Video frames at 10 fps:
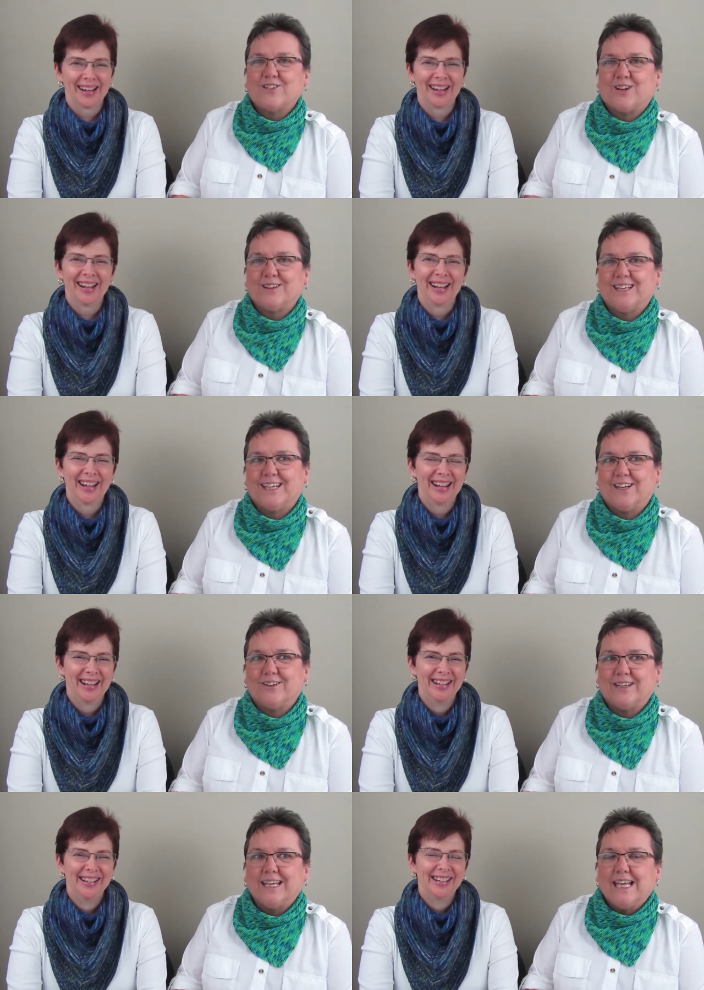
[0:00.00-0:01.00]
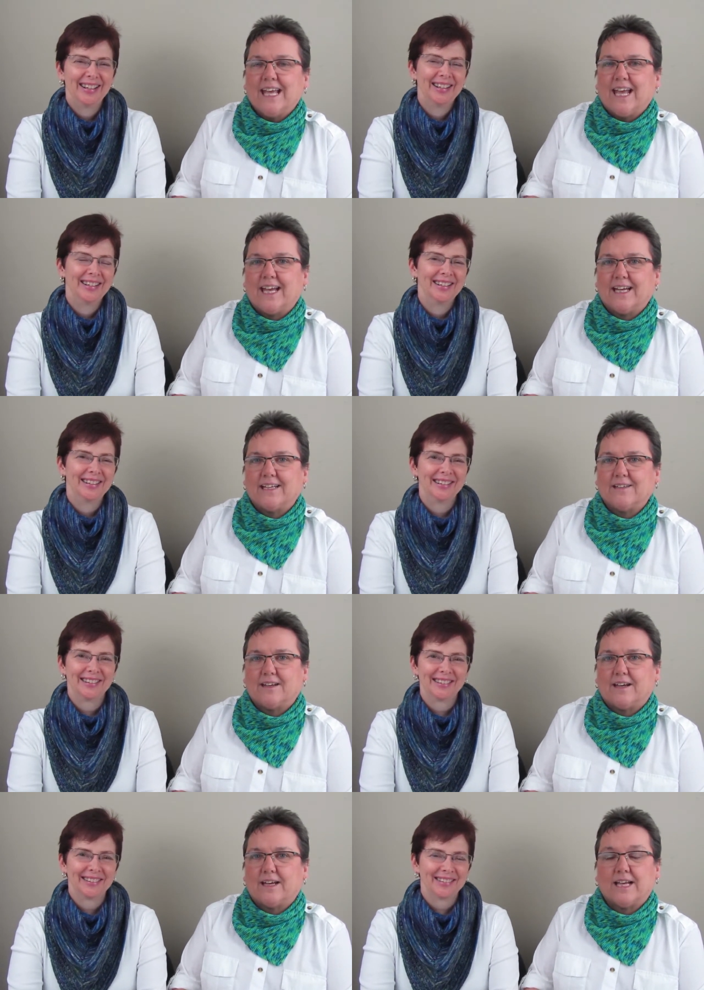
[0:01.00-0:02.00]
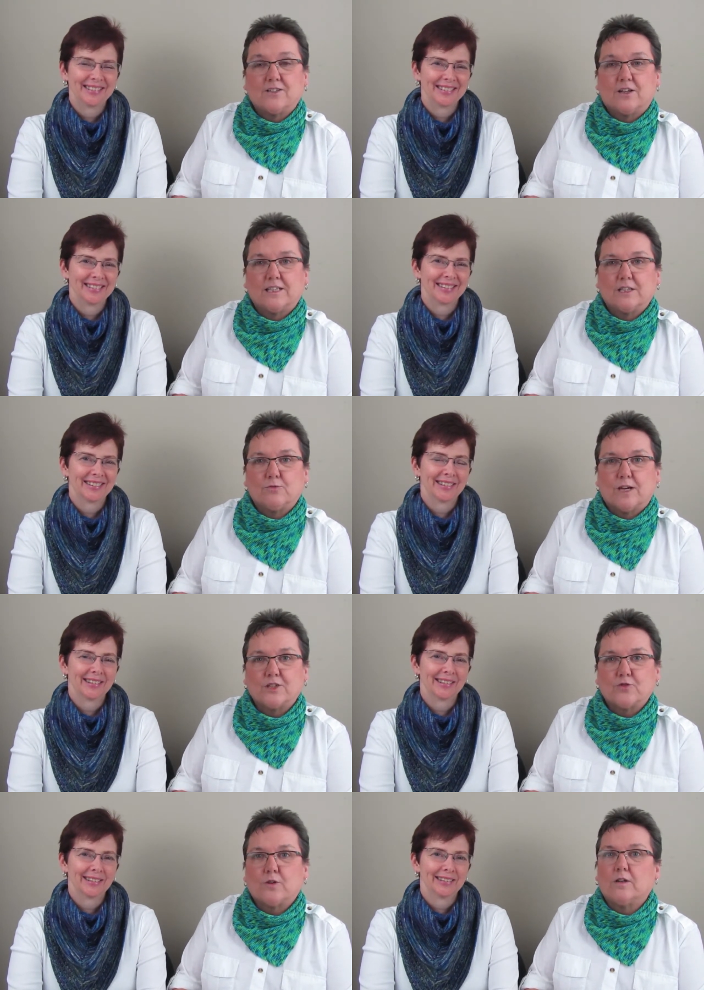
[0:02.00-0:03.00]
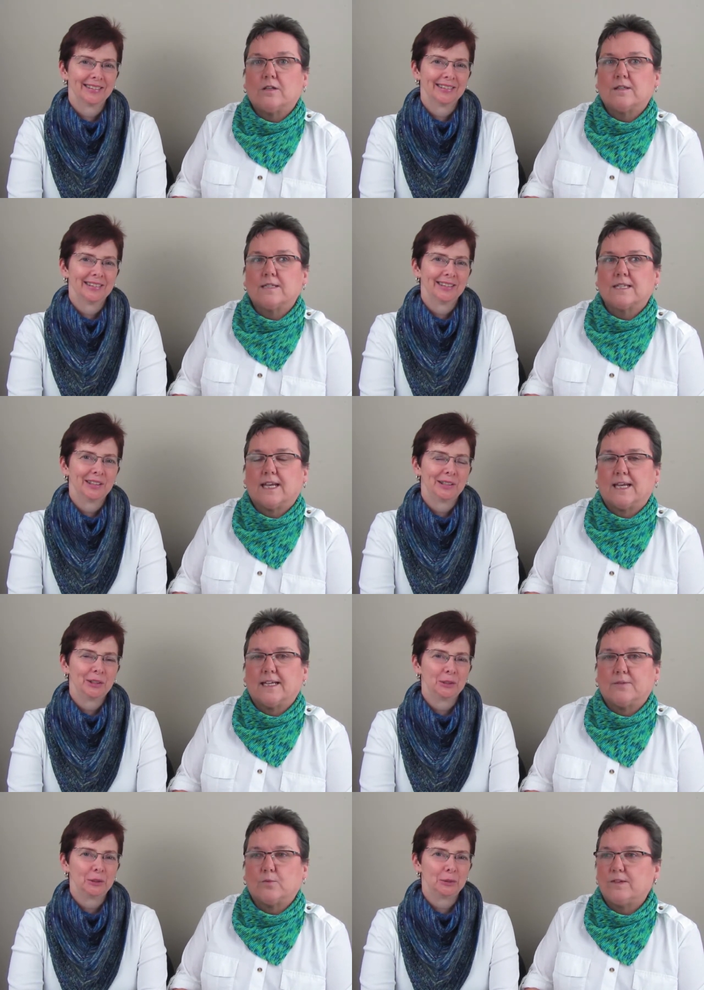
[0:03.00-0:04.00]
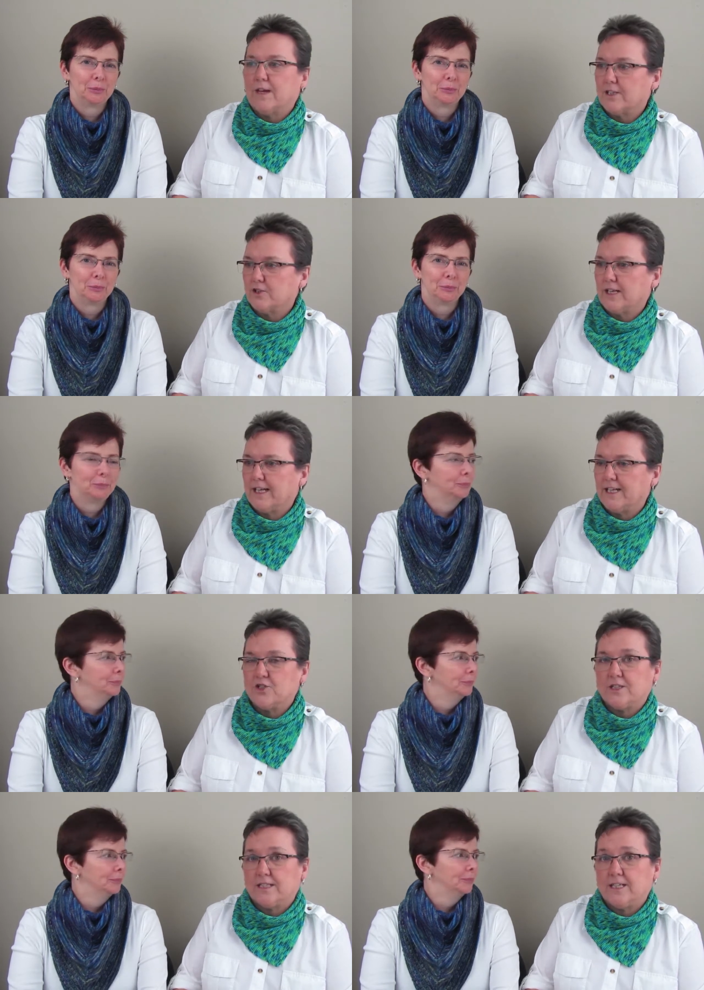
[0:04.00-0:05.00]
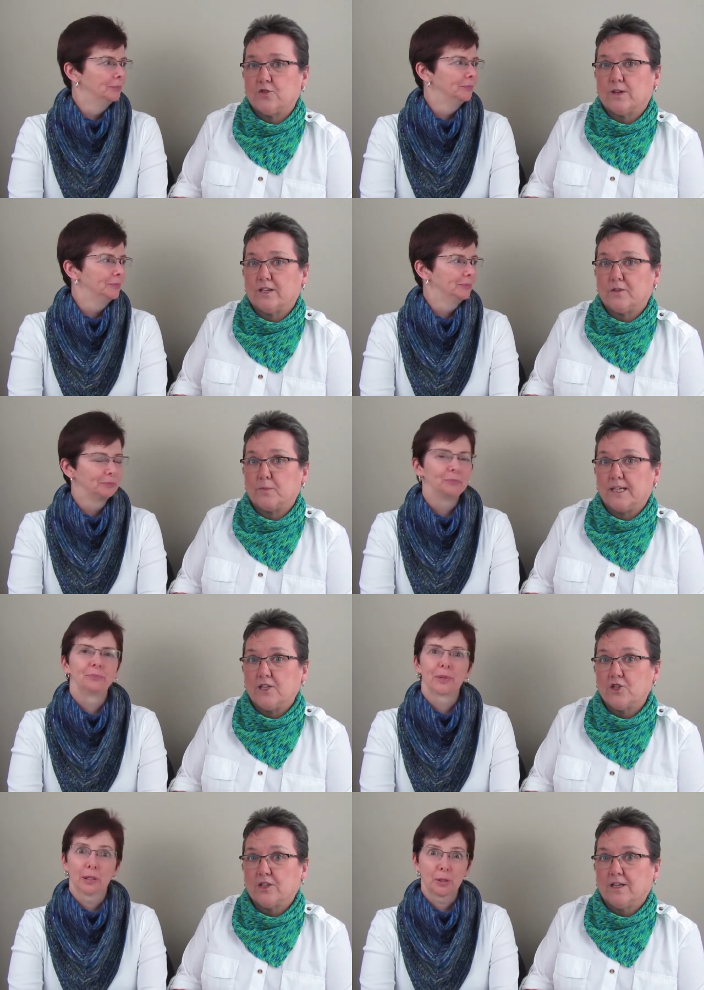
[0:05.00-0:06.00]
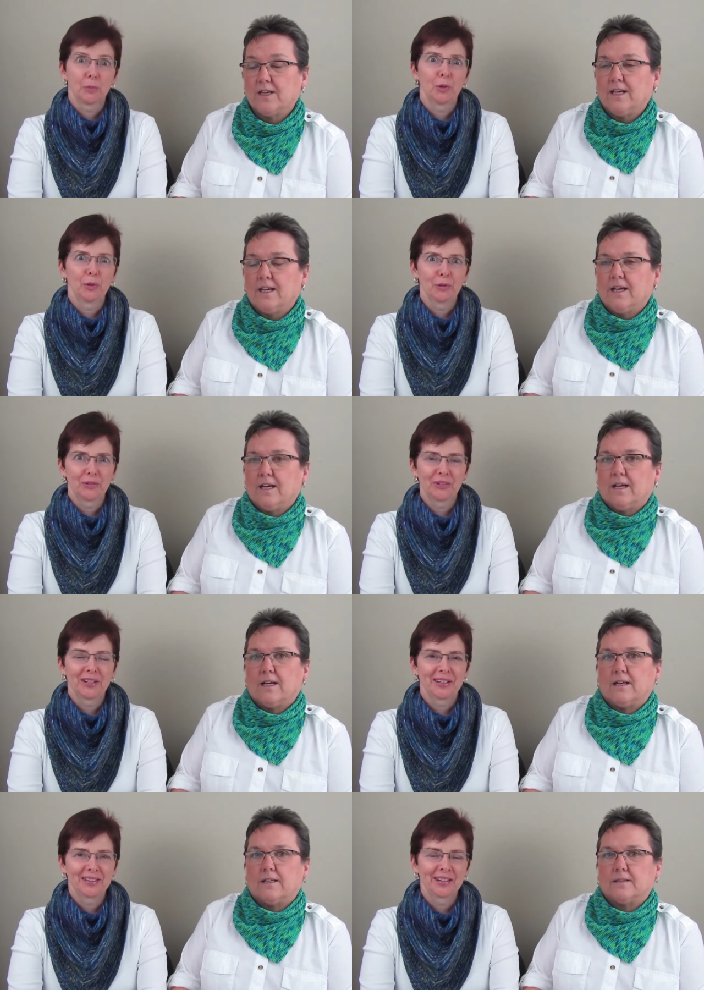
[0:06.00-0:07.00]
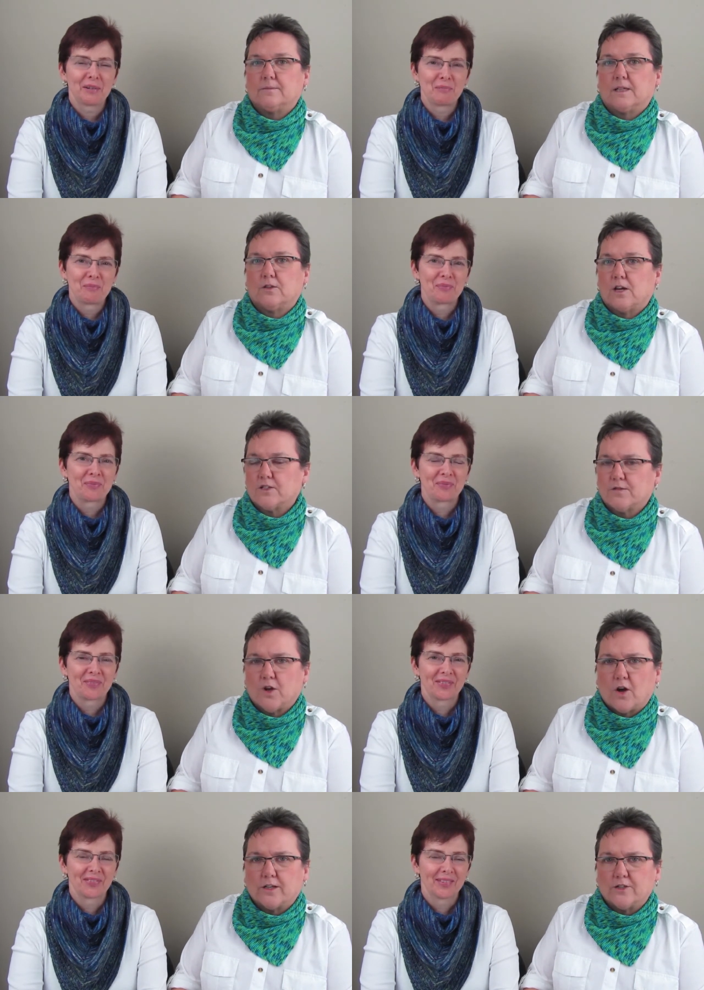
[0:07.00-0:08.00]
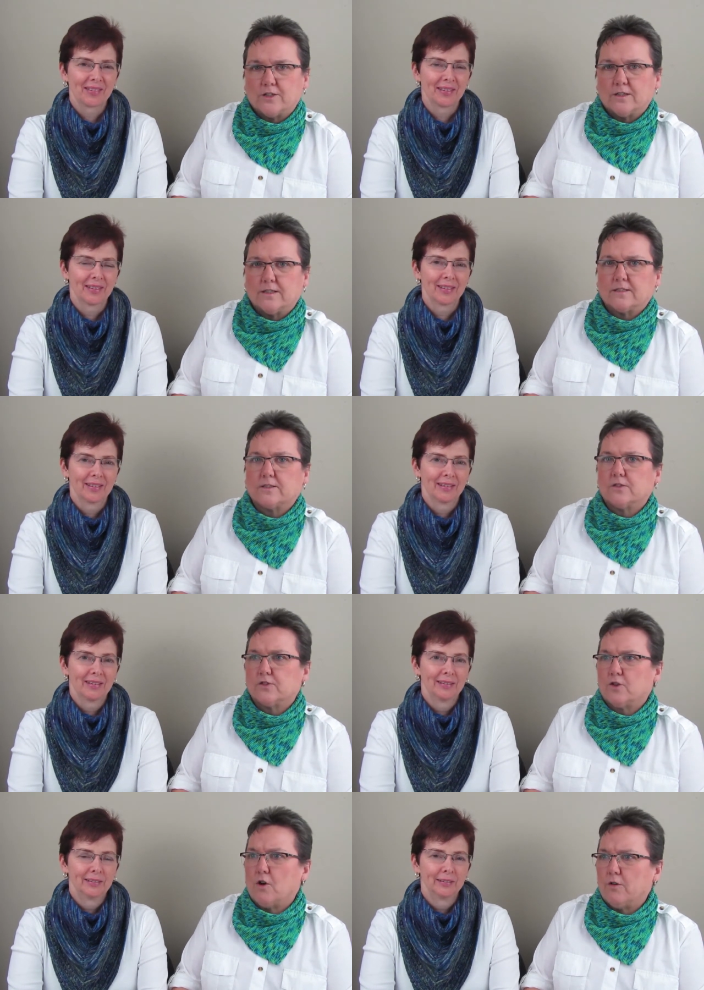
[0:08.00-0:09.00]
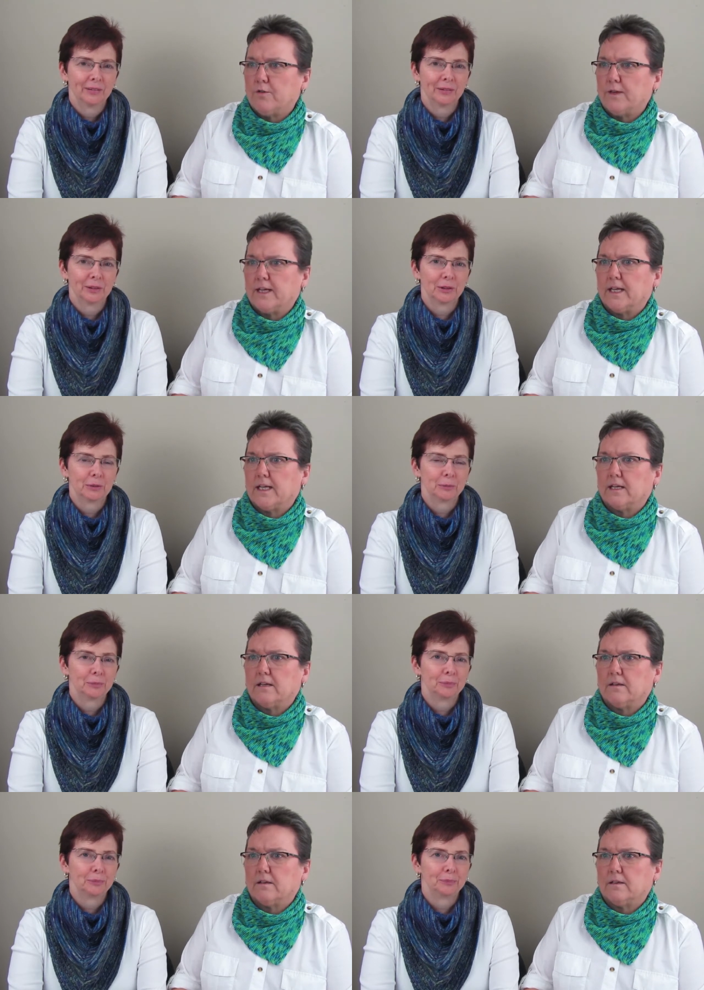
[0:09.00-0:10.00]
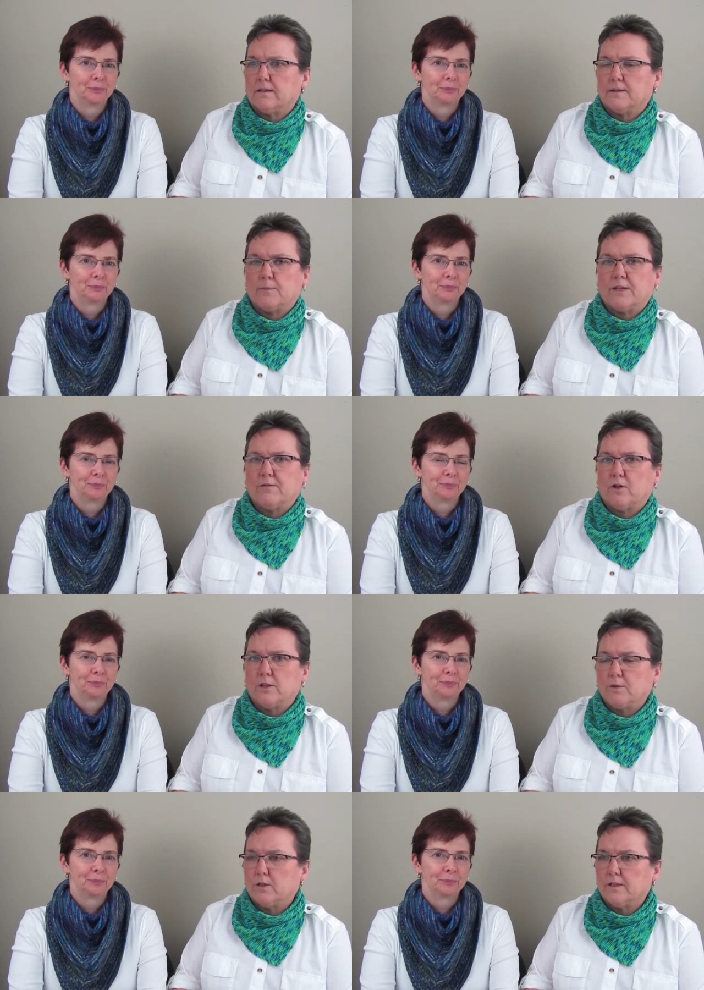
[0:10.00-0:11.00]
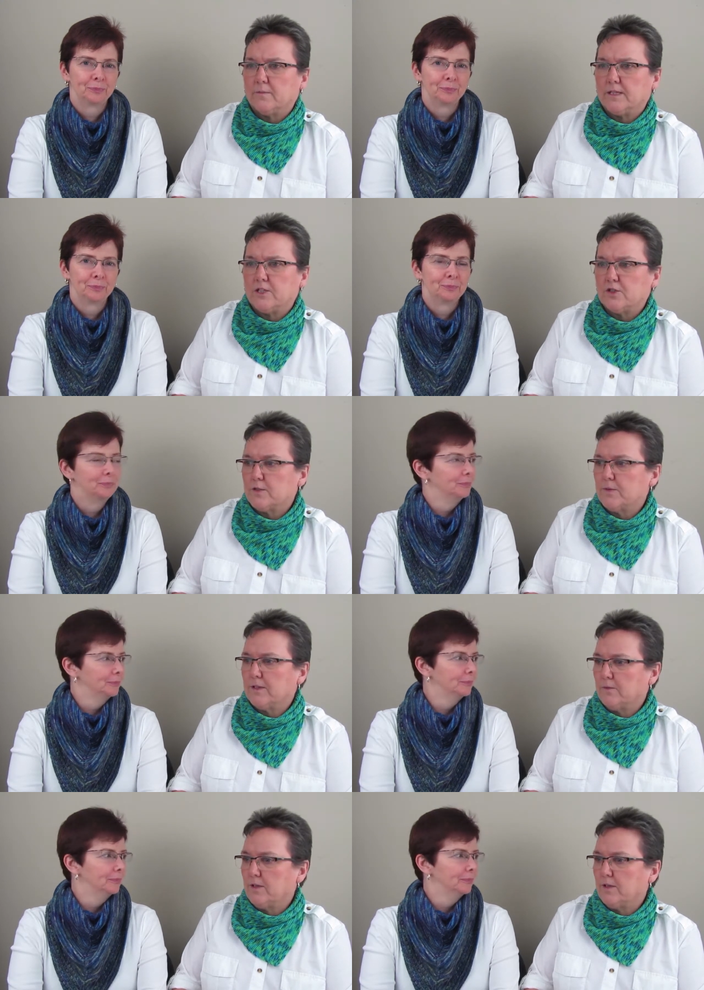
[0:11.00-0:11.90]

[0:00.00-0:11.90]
Speaker 1: it's on Lake Erie, and uh, it has a lot of little restaurants. And we've actually ate at GT's right on the beach.
Speaker 2: It's beautiful there. Uh,
Speaker 1: yeah. Lots of cottages. There's golfing. Uh, they play volleyball on the beach. It's been a,